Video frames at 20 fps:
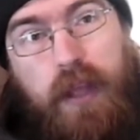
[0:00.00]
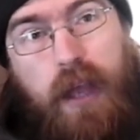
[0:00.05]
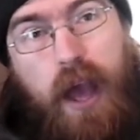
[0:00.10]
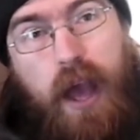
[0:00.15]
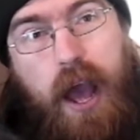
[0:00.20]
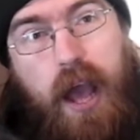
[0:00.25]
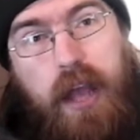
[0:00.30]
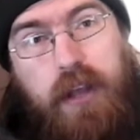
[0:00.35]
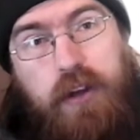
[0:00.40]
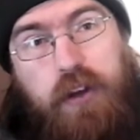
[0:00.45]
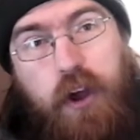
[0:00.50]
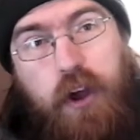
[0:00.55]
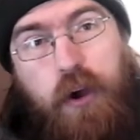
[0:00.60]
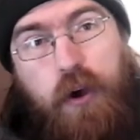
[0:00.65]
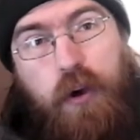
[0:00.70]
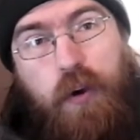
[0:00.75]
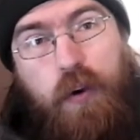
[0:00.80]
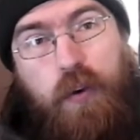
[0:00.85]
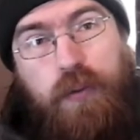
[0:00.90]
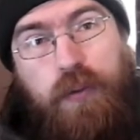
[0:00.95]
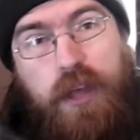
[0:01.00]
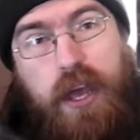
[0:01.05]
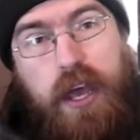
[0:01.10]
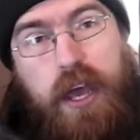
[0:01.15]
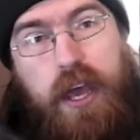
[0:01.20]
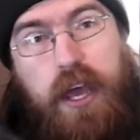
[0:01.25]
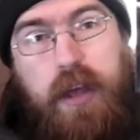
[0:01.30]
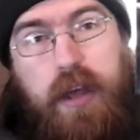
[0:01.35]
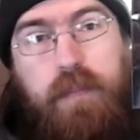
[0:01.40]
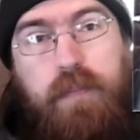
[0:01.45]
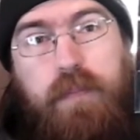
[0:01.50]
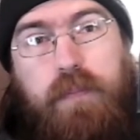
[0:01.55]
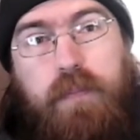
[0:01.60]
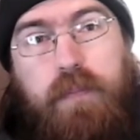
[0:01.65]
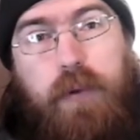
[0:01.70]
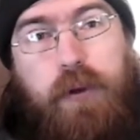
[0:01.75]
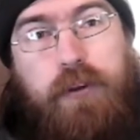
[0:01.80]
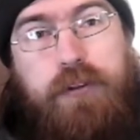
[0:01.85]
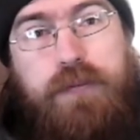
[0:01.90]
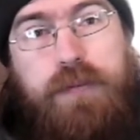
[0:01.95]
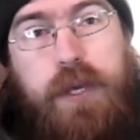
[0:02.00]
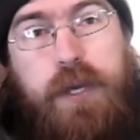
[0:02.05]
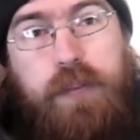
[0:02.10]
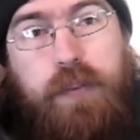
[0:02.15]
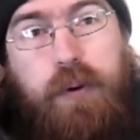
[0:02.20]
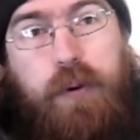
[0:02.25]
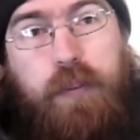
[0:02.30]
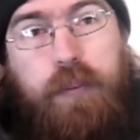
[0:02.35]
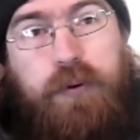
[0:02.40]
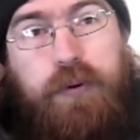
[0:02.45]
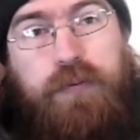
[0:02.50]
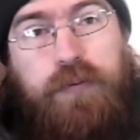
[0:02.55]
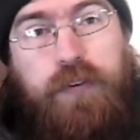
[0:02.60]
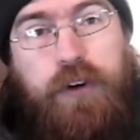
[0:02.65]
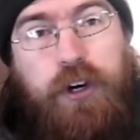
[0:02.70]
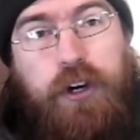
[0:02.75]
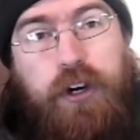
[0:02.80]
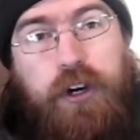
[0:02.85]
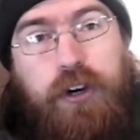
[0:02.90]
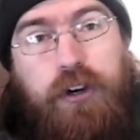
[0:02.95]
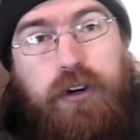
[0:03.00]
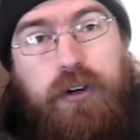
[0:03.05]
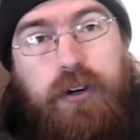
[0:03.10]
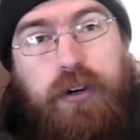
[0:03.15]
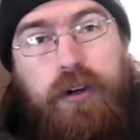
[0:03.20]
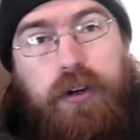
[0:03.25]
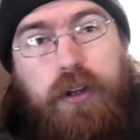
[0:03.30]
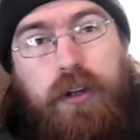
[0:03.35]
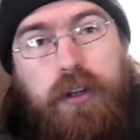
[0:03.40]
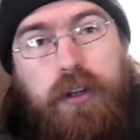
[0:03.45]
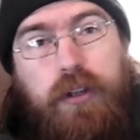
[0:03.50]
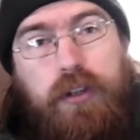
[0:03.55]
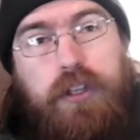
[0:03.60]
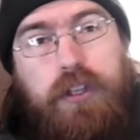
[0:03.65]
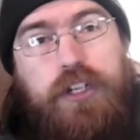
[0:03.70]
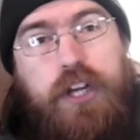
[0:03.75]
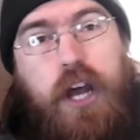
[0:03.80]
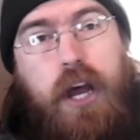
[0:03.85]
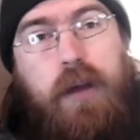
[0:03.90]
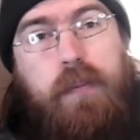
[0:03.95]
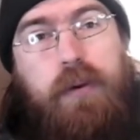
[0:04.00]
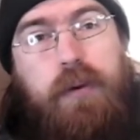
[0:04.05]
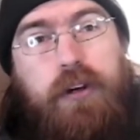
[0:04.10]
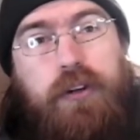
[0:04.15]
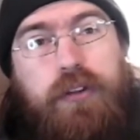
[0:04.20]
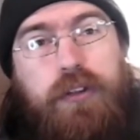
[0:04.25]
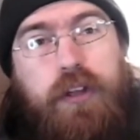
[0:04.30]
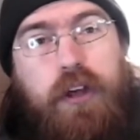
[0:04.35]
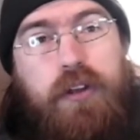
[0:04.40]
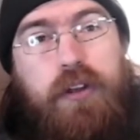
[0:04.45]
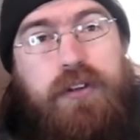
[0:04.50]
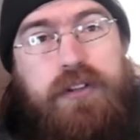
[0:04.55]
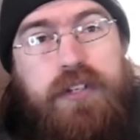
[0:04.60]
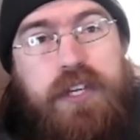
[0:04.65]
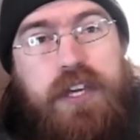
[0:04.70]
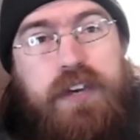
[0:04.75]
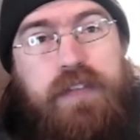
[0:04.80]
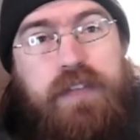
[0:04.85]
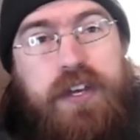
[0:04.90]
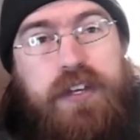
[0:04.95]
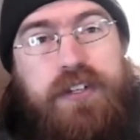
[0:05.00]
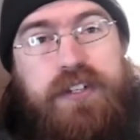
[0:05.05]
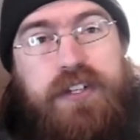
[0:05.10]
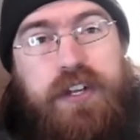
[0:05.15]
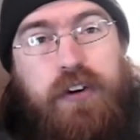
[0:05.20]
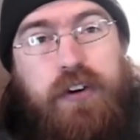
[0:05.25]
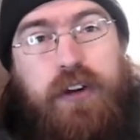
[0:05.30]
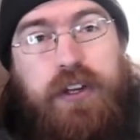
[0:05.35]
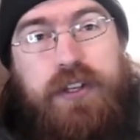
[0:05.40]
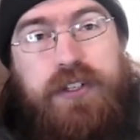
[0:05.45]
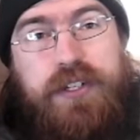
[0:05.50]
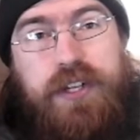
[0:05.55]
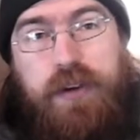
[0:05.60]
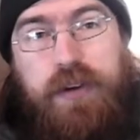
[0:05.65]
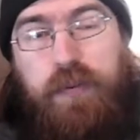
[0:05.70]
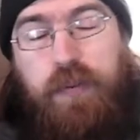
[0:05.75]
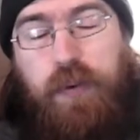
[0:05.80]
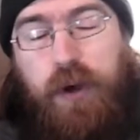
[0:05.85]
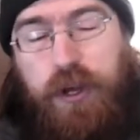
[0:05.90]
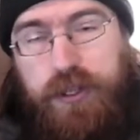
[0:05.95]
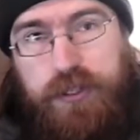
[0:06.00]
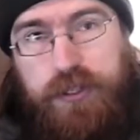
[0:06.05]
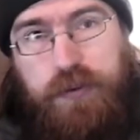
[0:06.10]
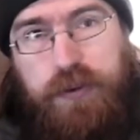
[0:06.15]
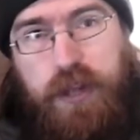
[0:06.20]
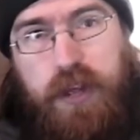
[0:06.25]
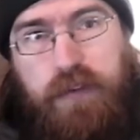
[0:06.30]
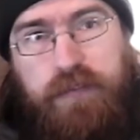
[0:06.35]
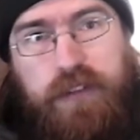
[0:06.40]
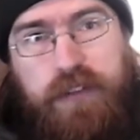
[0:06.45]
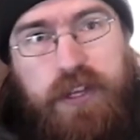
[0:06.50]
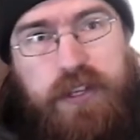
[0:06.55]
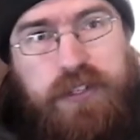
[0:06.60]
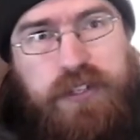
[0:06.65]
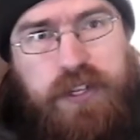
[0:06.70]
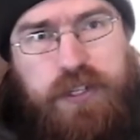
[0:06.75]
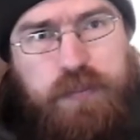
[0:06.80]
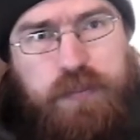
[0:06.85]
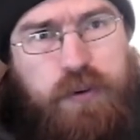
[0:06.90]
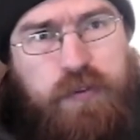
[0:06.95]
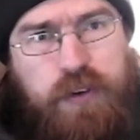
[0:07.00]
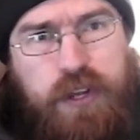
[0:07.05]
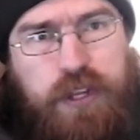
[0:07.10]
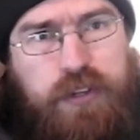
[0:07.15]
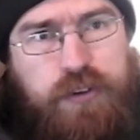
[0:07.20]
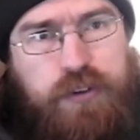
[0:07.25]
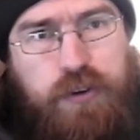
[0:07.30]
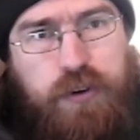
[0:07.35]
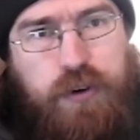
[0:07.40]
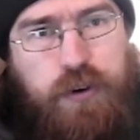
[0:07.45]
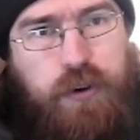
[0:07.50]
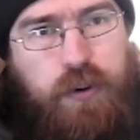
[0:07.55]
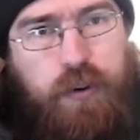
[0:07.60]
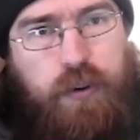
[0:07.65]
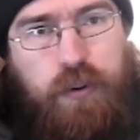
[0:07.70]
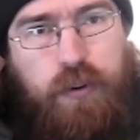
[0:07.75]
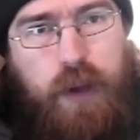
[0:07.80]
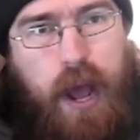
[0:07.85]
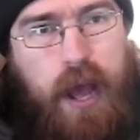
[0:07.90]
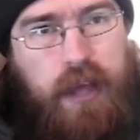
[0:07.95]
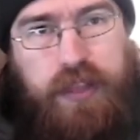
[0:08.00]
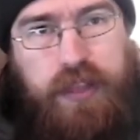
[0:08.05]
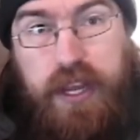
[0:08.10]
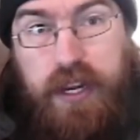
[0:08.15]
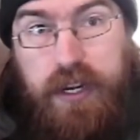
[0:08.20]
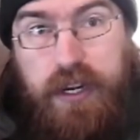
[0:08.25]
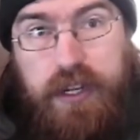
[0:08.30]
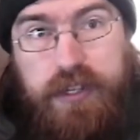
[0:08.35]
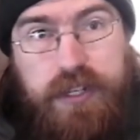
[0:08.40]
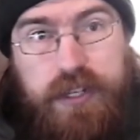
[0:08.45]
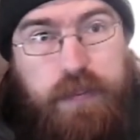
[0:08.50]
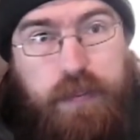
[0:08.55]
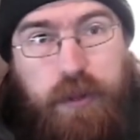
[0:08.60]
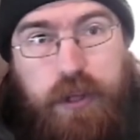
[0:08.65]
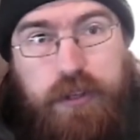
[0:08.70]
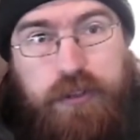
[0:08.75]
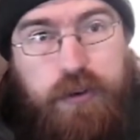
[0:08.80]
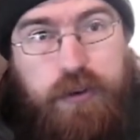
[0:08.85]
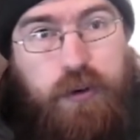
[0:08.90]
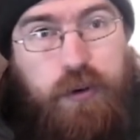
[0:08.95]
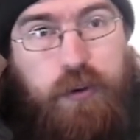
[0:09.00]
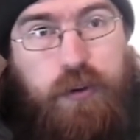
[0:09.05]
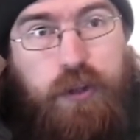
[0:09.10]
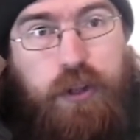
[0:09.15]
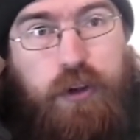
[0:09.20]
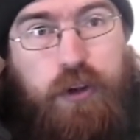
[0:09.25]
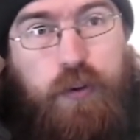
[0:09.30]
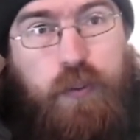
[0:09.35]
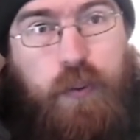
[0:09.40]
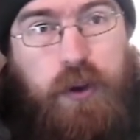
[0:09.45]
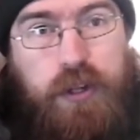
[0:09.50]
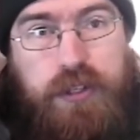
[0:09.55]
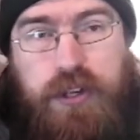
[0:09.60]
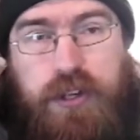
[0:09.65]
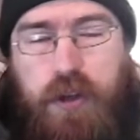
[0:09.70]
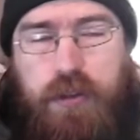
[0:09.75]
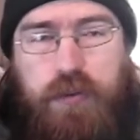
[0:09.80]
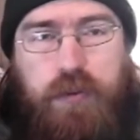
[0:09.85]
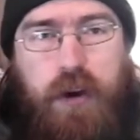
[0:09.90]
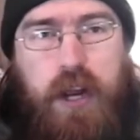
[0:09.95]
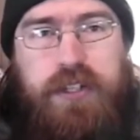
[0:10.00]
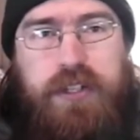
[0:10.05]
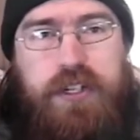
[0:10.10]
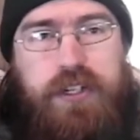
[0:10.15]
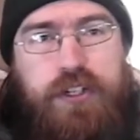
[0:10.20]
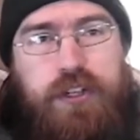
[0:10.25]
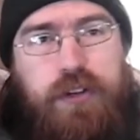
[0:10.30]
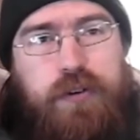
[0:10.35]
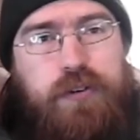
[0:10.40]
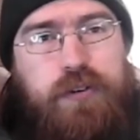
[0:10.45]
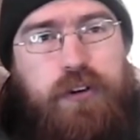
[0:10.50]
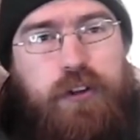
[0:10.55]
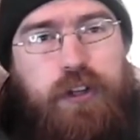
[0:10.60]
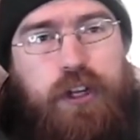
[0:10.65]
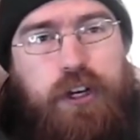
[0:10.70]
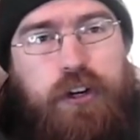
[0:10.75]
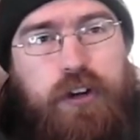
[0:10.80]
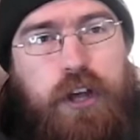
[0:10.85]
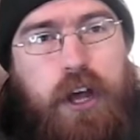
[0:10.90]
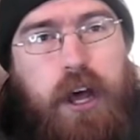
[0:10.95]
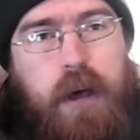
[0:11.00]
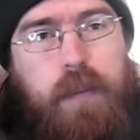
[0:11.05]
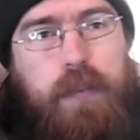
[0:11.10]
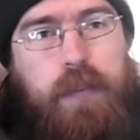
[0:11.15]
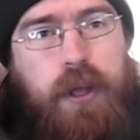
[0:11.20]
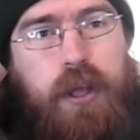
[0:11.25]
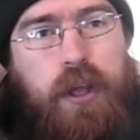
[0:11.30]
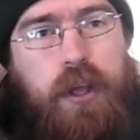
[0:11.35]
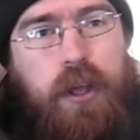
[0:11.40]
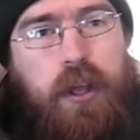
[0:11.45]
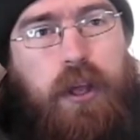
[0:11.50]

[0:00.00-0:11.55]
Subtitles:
I know that most people prefer the John Bernthal TV series that was on Netflix. It's moving to, I think, Disney Plus or Hulu once all the rights issues are cleared up.